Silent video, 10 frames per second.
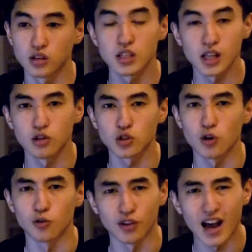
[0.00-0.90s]
These clouds
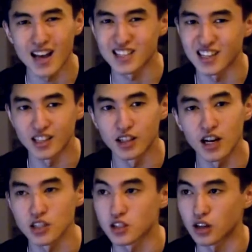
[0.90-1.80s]
of gas and
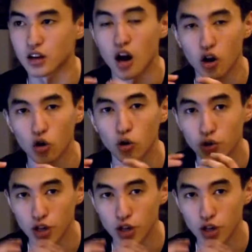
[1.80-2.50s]
dust are called